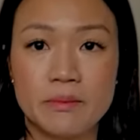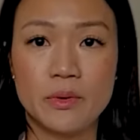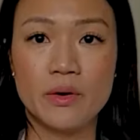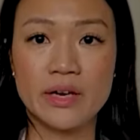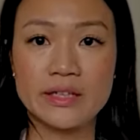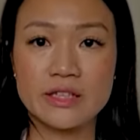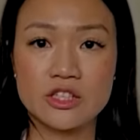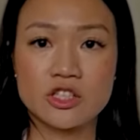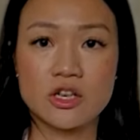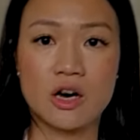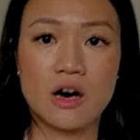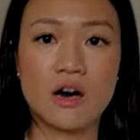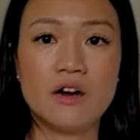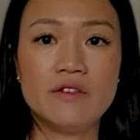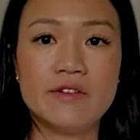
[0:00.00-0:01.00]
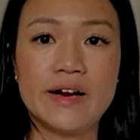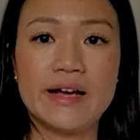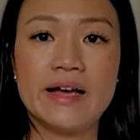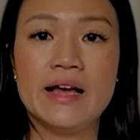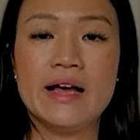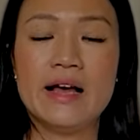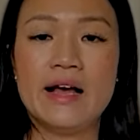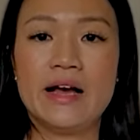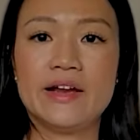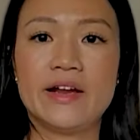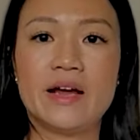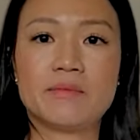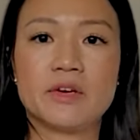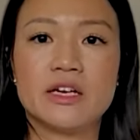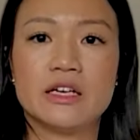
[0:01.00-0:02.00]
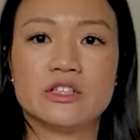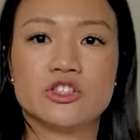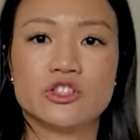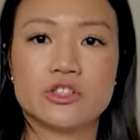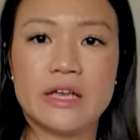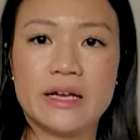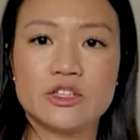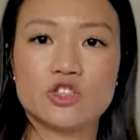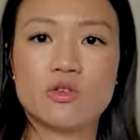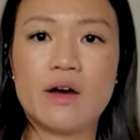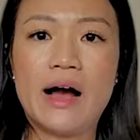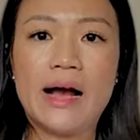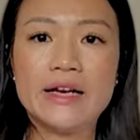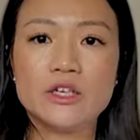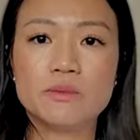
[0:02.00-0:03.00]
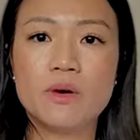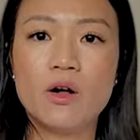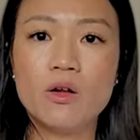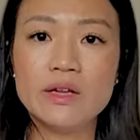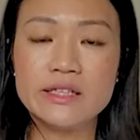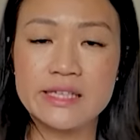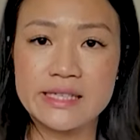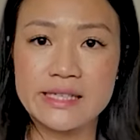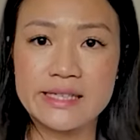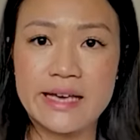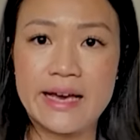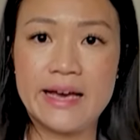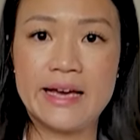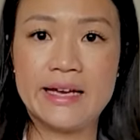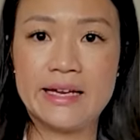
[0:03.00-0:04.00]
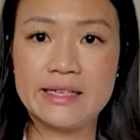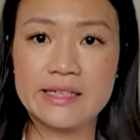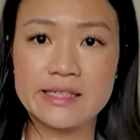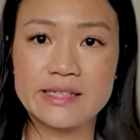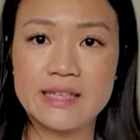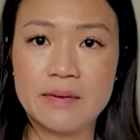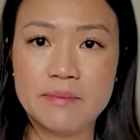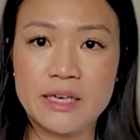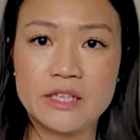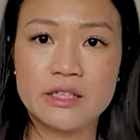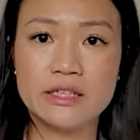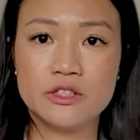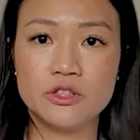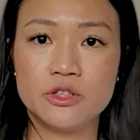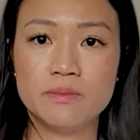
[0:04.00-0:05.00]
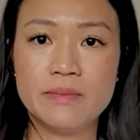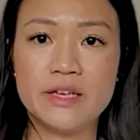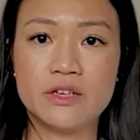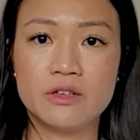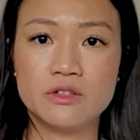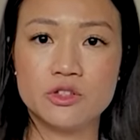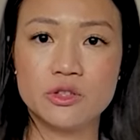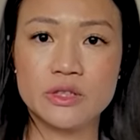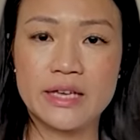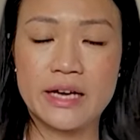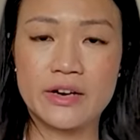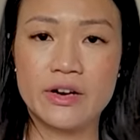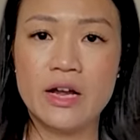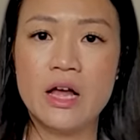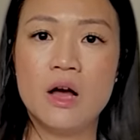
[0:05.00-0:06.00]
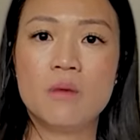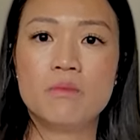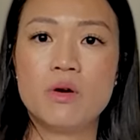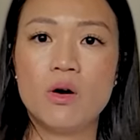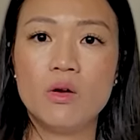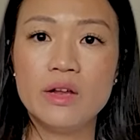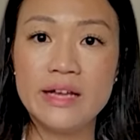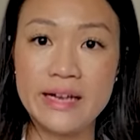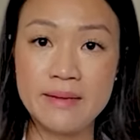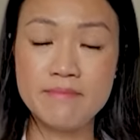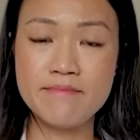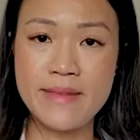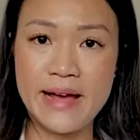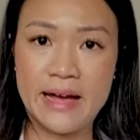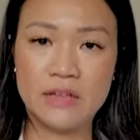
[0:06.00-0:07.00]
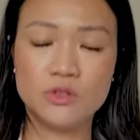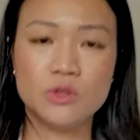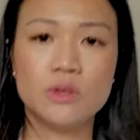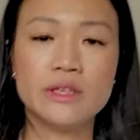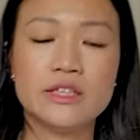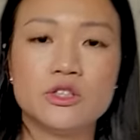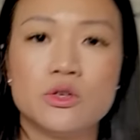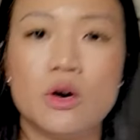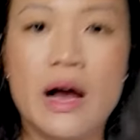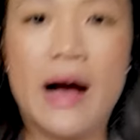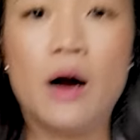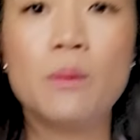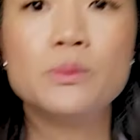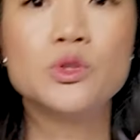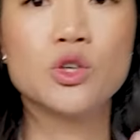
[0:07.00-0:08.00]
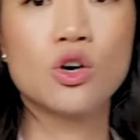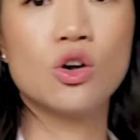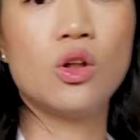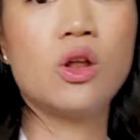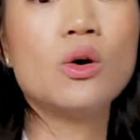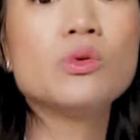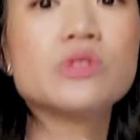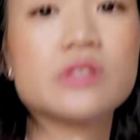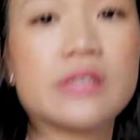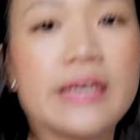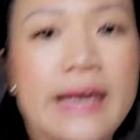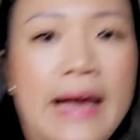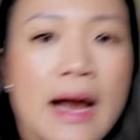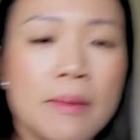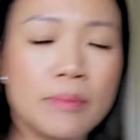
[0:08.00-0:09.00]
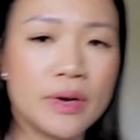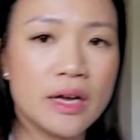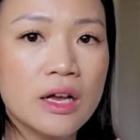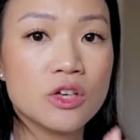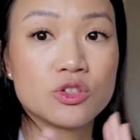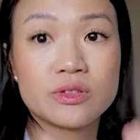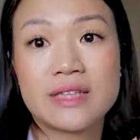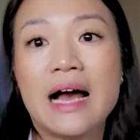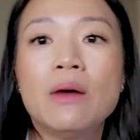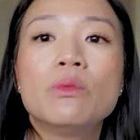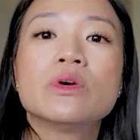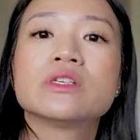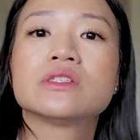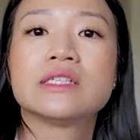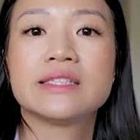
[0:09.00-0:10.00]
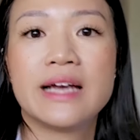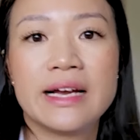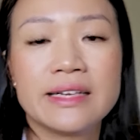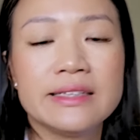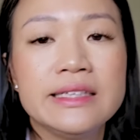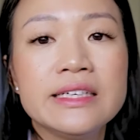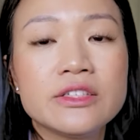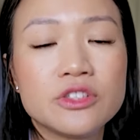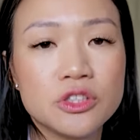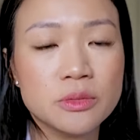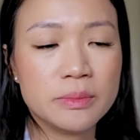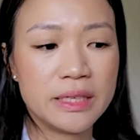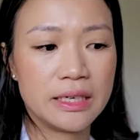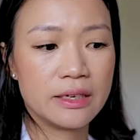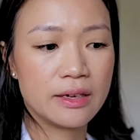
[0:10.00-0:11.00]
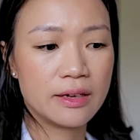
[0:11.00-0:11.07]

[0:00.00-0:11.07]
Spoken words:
pulling the scarf, right, and then I'm gonna just try to pull in the skin and the stomach to the middle together, pull it manually to help to close the gap. So that was the technique to me.